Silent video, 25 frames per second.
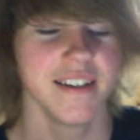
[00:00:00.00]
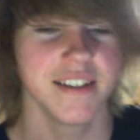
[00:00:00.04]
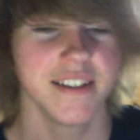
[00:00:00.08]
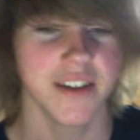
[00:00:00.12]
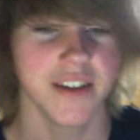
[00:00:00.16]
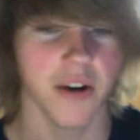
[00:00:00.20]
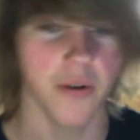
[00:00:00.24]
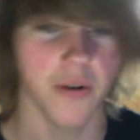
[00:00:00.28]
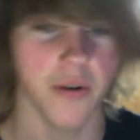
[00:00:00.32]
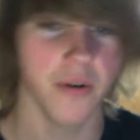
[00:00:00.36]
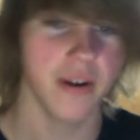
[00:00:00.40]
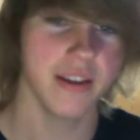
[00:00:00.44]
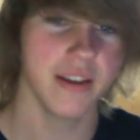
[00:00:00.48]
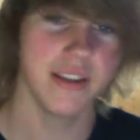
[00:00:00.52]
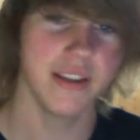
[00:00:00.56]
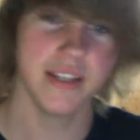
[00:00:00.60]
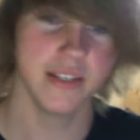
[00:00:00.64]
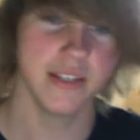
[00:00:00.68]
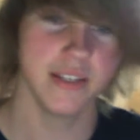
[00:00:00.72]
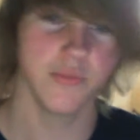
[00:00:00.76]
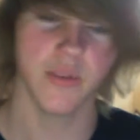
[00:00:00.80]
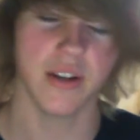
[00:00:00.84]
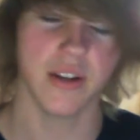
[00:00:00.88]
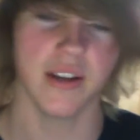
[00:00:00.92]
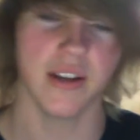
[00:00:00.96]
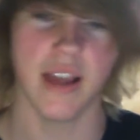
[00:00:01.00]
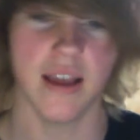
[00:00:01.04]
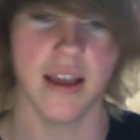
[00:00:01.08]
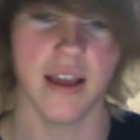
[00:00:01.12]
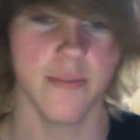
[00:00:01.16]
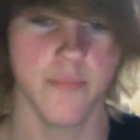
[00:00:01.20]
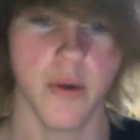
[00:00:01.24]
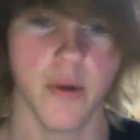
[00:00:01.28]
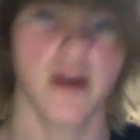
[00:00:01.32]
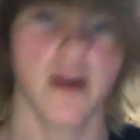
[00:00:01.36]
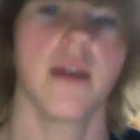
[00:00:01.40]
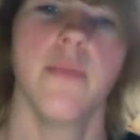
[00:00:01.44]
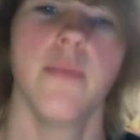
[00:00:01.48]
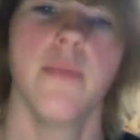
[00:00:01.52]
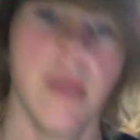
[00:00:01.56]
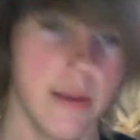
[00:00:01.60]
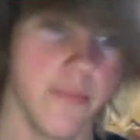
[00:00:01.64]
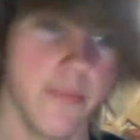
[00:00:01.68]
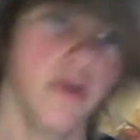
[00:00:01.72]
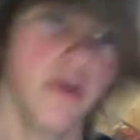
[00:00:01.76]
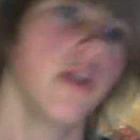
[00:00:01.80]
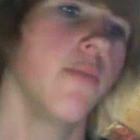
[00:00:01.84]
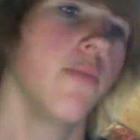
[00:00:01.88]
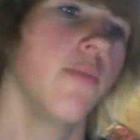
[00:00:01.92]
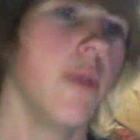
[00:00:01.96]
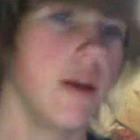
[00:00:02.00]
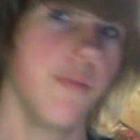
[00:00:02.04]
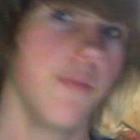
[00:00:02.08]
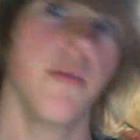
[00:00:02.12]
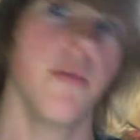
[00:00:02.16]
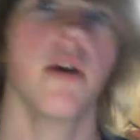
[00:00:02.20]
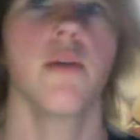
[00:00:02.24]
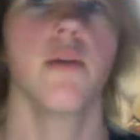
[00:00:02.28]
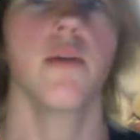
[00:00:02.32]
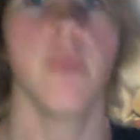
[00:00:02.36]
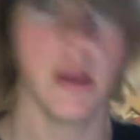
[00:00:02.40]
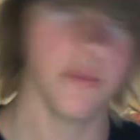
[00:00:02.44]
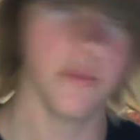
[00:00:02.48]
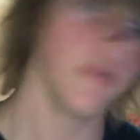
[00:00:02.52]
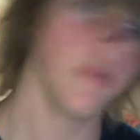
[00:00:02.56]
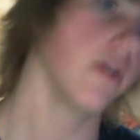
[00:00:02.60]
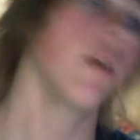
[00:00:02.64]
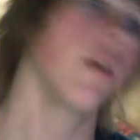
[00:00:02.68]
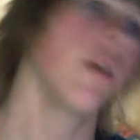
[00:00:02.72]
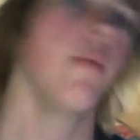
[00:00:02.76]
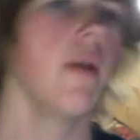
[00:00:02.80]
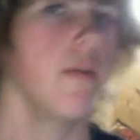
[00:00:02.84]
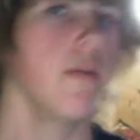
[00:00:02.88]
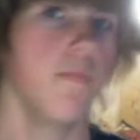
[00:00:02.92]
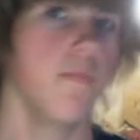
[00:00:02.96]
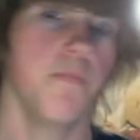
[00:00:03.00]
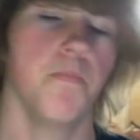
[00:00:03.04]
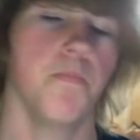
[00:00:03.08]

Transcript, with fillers: so he's been bugging me and bugging me and bugging me and bugging me.